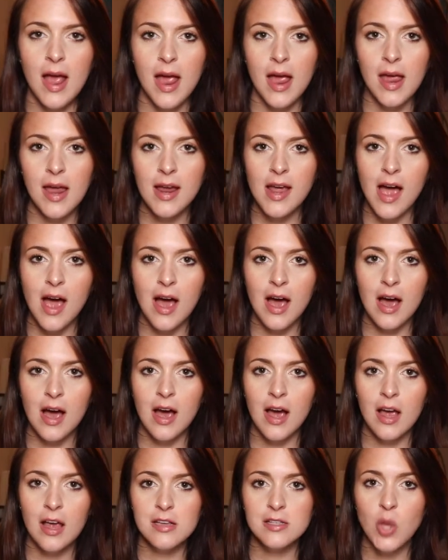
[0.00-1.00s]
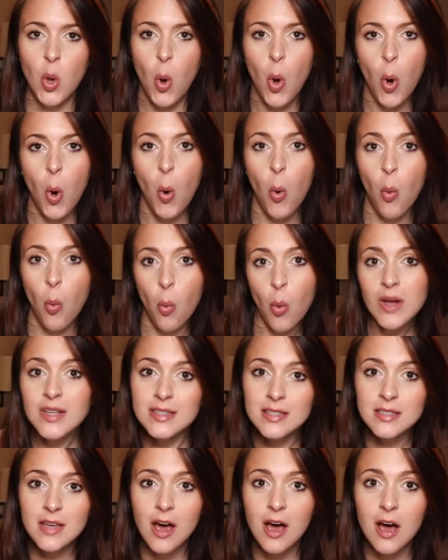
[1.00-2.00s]
Hey guys,
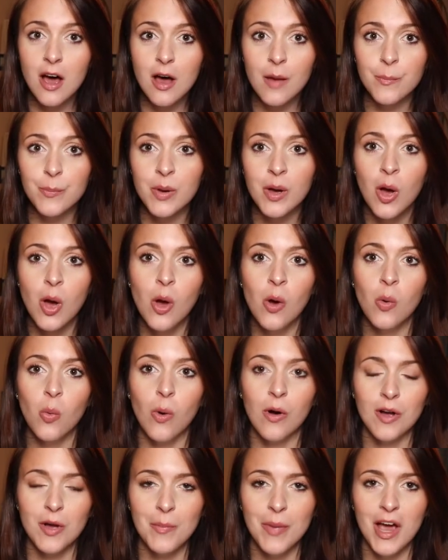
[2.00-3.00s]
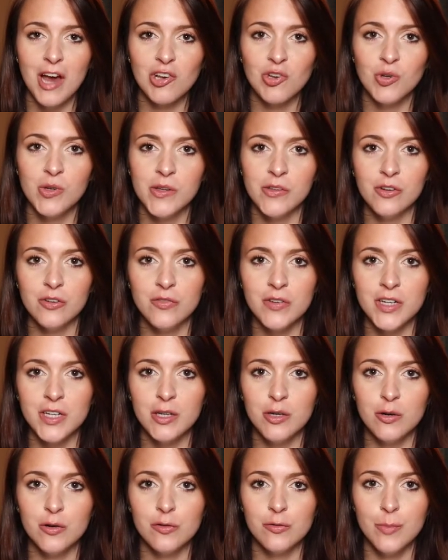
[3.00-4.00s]
what's up? Welcome back to another
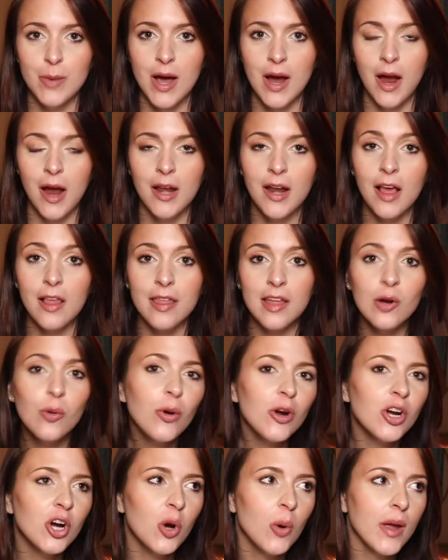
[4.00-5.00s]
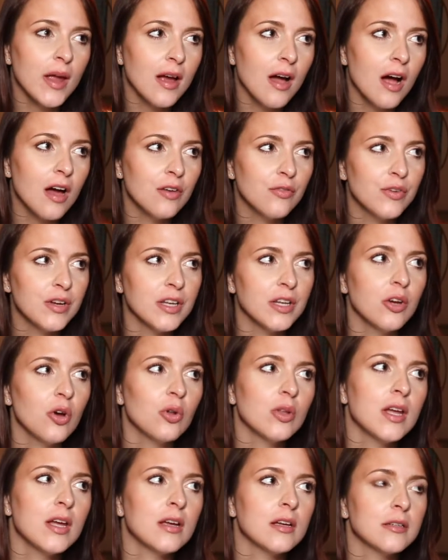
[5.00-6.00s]
video of mine. I think we're going on
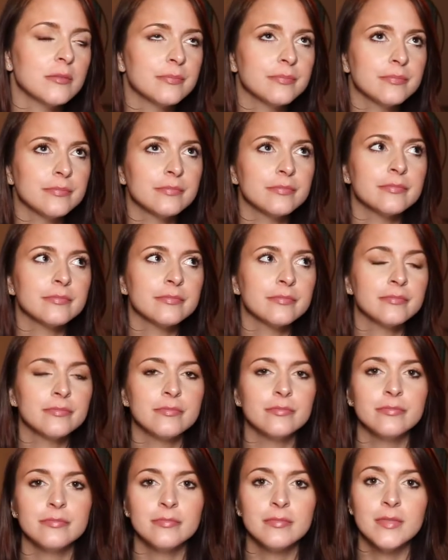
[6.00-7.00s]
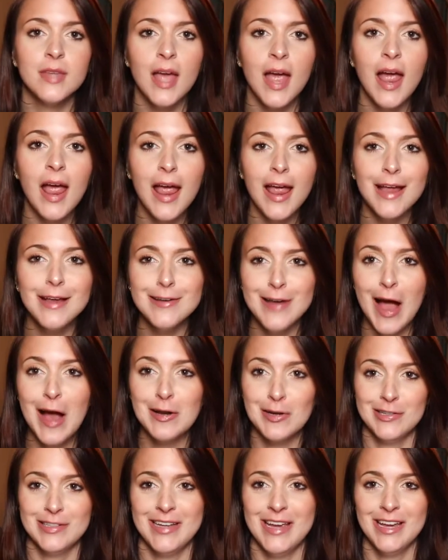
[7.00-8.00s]
video like 8,
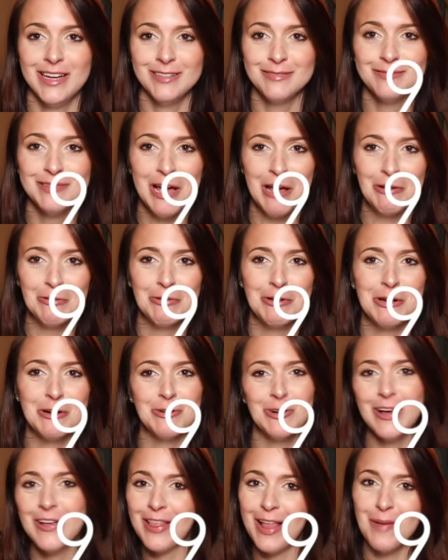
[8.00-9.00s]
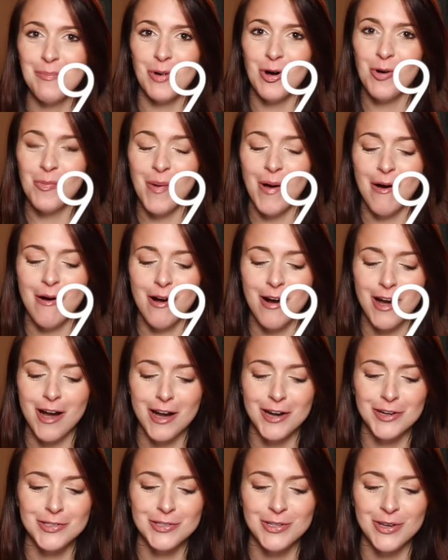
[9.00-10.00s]
9, or 10. I don't know, in that
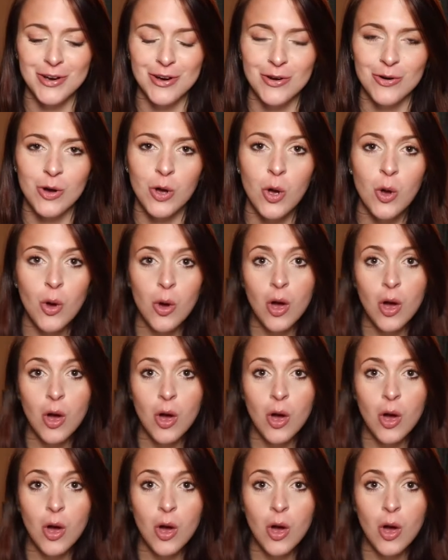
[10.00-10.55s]
ballpark. So